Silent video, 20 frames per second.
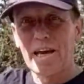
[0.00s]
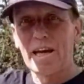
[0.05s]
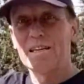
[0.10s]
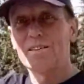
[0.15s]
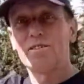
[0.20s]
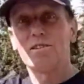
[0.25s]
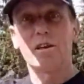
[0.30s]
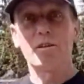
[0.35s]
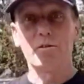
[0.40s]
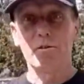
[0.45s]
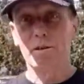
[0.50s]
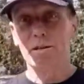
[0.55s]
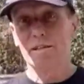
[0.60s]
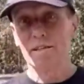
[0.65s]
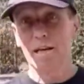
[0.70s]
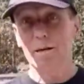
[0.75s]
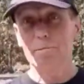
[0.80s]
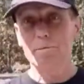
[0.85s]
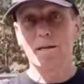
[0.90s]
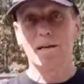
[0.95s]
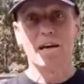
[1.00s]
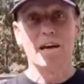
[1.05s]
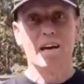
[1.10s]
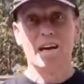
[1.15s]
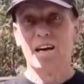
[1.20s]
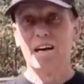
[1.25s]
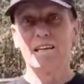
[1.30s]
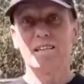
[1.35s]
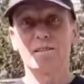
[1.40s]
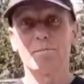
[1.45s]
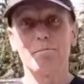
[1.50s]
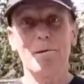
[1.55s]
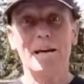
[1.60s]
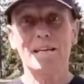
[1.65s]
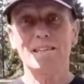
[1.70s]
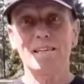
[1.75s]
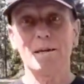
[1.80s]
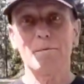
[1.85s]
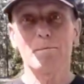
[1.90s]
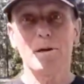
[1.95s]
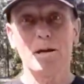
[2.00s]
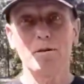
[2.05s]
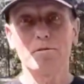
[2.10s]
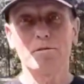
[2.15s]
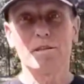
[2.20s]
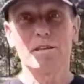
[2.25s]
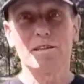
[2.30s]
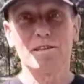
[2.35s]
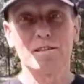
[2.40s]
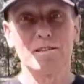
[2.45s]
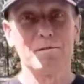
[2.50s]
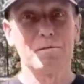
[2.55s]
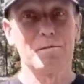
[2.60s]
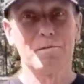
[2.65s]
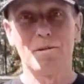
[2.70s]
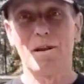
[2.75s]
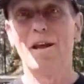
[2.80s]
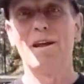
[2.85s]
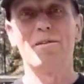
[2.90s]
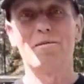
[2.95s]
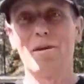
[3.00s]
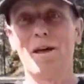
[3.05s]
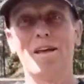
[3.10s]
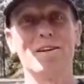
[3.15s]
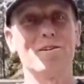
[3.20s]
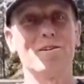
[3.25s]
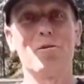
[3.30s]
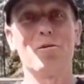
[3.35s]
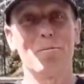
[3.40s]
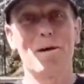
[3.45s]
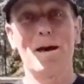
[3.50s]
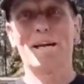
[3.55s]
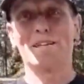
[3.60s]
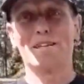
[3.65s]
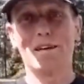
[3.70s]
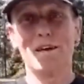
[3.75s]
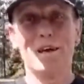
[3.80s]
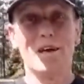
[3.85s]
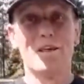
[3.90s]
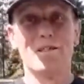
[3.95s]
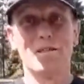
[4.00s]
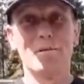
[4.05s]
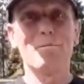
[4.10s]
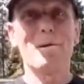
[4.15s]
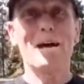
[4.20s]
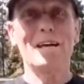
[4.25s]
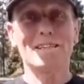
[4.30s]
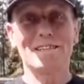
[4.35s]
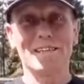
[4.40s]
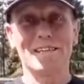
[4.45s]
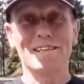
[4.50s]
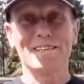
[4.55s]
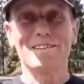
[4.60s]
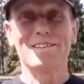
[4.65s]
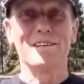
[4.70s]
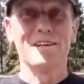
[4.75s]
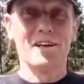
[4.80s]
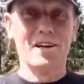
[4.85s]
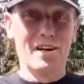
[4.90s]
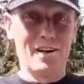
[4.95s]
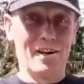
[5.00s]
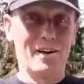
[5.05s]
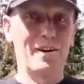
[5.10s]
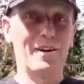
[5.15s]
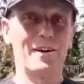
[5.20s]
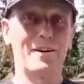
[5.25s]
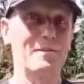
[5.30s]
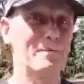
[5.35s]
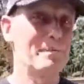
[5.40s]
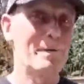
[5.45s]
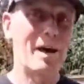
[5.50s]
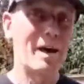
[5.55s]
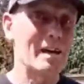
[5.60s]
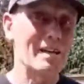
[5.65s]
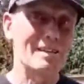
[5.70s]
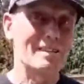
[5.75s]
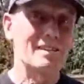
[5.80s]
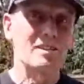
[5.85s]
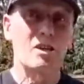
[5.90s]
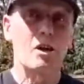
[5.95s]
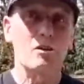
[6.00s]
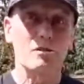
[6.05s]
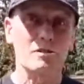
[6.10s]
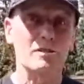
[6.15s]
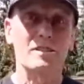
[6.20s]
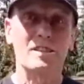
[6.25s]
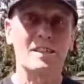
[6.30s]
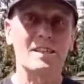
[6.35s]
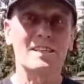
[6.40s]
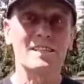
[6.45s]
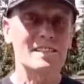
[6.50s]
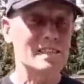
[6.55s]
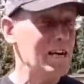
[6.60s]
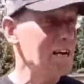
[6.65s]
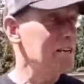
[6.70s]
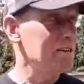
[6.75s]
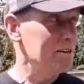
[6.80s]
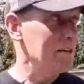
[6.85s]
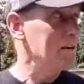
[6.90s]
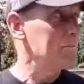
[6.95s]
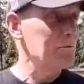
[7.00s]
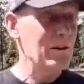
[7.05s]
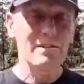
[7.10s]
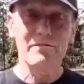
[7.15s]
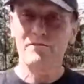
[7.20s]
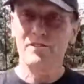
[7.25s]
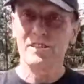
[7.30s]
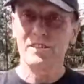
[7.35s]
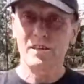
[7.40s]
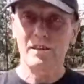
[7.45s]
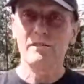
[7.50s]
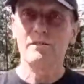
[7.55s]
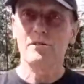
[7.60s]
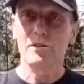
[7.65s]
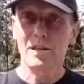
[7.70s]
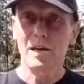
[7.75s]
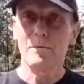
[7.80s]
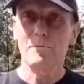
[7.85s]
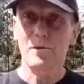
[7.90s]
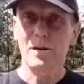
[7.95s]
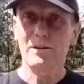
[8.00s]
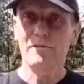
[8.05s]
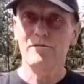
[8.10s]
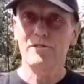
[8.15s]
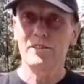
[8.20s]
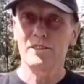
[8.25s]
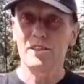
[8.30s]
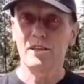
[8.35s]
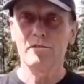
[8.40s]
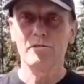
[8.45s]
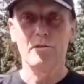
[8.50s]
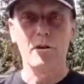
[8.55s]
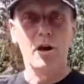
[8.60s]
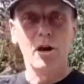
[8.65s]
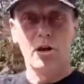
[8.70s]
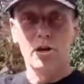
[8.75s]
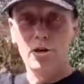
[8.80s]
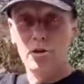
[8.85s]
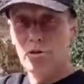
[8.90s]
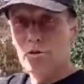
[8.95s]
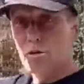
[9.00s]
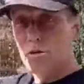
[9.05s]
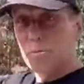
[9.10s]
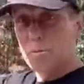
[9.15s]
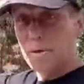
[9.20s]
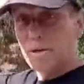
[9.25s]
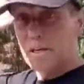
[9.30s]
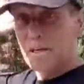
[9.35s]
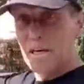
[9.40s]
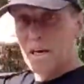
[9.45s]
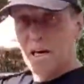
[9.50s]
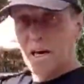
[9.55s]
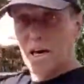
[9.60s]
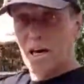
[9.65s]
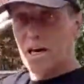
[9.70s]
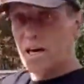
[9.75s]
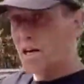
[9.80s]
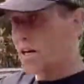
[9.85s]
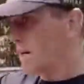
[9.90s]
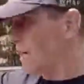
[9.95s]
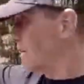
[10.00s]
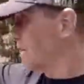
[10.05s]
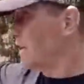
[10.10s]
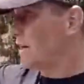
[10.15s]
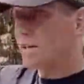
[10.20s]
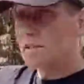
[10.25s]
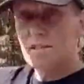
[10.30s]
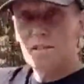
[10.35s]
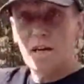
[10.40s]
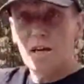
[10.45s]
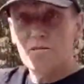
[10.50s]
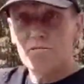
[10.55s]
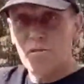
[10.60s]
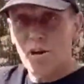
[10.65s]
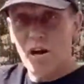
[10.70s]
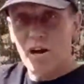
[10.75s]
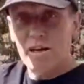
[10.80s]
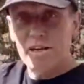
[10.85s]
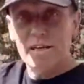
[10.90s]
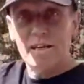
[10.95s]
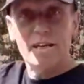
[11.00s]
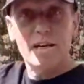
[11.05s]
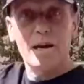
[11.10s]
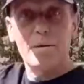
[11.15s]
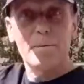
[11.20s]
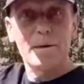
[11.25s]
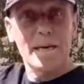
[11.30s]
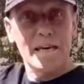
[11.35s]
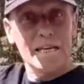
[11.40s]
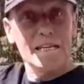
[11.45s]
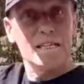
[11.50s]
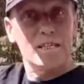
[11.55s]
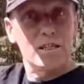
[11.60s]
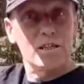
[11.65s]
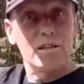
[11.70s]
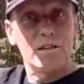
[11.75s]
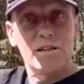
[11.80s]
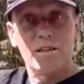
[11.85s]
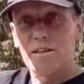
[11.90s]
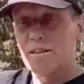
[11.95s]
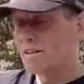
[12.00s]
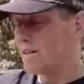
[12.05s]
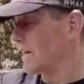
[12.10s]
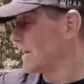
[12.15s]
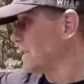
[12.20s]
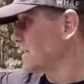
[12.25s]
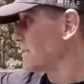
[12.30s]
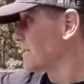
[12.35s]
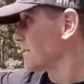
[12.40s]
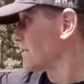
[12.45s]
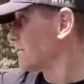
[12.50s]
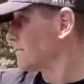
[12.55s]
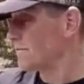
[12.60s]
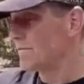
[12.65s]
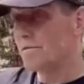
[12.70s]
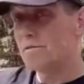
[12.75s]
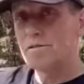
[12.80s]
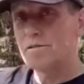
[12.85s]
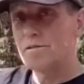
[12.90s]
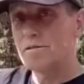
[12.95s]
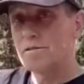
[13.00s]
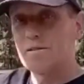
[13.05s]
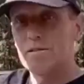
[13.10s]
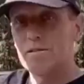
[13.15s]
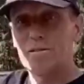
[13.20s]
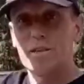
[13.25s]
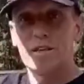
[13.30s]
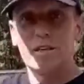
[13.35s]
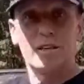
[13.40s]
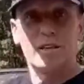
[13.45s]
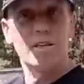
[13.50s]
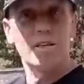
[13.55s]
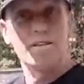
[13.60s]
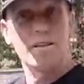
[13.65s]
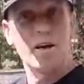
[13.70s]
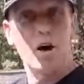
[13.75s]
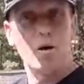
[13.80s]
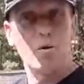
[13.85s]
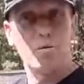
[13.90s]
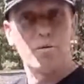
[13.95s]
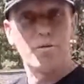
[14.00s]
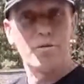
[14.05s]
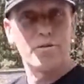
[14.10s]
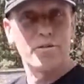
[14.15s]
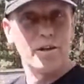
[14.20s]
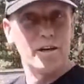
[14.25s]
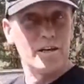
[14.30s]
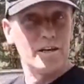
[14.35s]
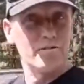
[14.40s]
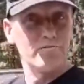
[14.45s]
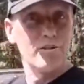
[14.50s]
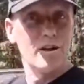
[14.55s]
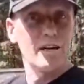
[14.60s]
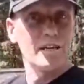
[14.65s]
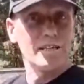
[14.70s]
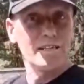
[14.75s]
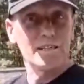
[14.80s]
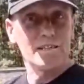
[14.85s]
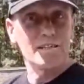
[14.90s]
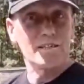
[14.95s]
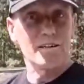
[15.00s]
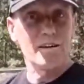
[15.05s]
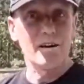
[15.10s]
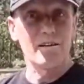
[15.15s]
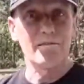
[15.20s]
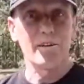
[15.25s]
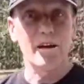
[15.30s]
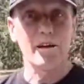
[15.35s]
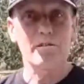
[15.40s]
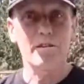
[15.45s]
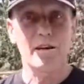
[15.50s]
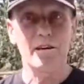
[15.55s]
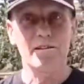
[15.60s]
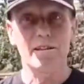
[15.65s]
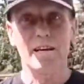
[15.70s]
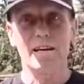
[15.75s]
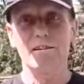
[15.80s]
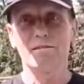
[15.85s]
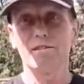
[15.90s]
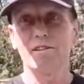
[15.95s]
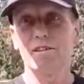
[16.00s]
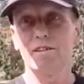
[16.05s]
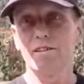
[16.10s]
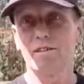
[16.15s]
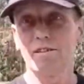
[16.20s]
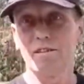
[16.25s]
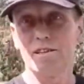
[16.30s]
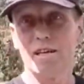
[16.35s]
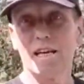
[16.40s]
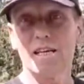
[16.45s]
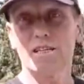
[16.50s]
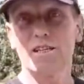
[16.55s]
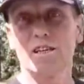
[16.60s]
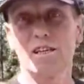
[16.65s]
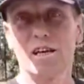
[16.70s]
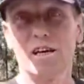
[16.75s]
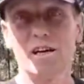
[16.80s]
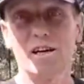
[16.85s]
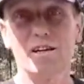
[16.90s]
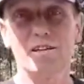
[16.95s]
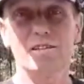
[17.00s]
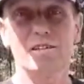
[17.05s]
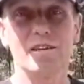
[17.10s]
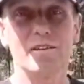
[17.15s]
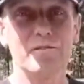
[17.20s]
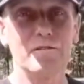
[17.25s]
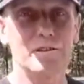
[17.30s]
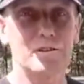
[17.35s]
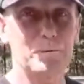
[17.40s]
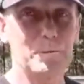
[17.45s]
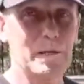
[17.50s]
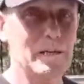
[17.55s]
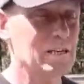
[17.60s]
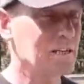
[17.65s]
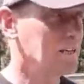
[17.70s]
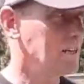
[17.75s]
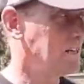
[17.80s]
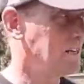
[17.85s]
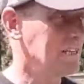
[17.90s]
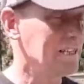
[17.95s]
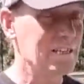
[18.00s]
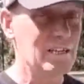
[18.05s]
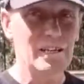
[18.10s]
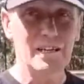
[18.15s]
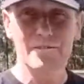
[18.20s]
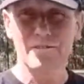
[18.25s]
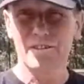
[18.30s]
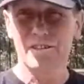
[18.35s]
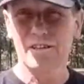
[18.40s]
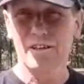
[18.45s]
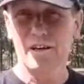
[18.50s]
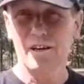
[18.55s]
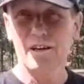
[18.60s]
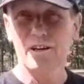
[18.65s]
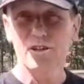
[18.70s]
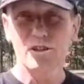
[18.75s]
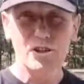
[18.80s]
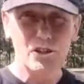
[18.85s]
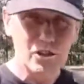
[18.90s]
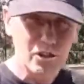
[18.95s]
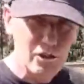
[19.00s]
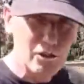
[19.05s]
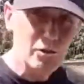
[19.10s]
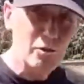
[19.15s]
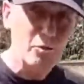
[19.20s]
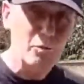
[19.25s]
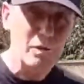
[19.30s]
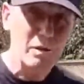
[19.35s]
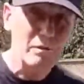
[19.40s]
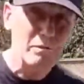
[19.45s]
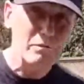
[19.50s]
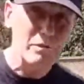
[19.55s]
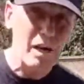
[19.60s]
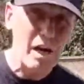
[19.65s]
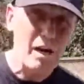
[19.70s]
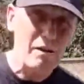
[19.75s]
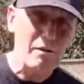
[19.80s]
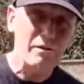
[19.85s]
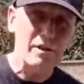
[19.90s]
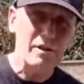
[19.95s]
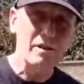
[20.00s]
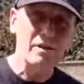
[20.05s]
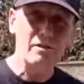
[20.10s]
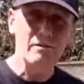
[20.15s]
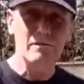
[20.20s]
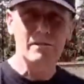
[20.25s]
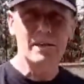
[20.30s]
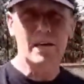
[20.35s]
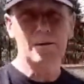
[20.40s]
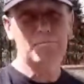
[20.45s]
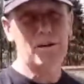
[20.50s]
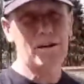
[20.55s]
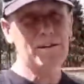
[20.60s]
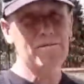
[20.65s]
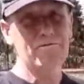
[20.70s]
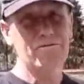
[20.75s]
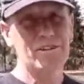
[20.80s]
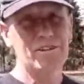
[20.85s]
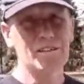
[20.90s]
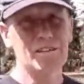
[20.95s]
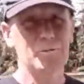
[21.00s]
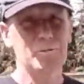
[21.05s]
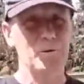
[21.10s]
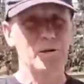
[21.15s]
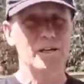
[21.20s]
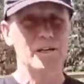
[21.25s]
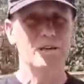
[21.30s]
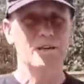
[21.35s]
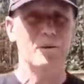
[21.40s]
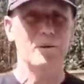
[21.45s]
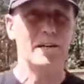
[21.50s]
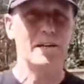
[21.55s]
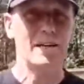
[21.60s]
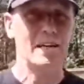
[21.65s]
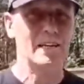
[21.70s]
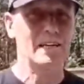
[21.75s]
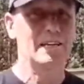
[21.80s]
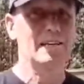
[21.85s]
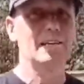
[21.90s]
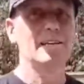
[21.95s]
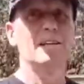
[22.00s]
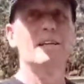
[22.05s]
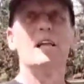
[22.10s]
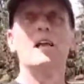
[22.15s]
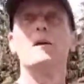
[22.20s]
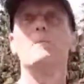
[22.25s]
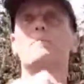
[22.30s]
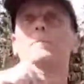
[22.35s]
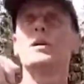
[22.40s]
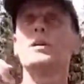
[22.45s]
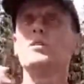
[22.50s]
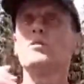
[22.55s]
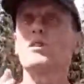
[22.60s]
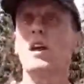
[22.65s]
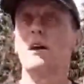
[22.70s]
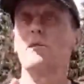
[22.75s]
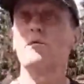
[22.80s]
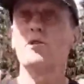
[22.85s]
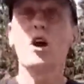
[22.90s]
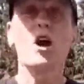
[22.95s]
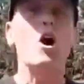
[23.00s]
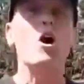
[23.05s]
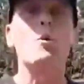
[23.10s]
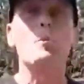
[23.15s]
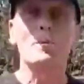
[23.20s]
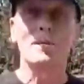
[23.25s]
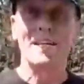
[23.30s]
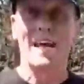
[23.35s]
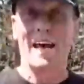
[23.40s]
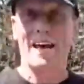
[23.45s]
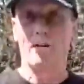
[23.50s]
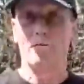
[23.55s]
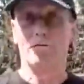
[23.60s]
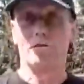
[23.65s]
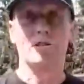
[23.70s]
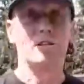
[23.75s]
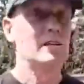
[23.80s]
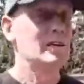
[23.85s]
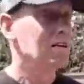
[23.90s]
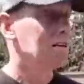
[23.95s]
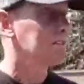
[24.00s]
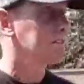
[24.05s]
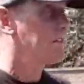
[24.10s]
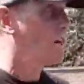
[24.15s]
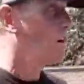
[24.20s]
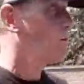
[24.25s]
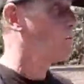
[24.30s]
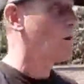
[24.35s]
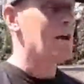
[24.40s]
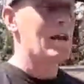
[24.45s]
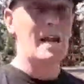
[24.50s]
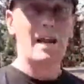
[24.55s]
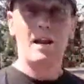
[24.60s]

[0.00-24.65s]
And so you accept it. It's mass hypnosis, not mass. The masses constantly say you get brain freeze, don't you? You get brain freeze, don't you? You could be a nice young rider coming into the whole riding scenario, go down your leisure yard, and if it's a particularly nervous yard, you will know that you get brain freeze pretty quickly. But you don't, you opt out. So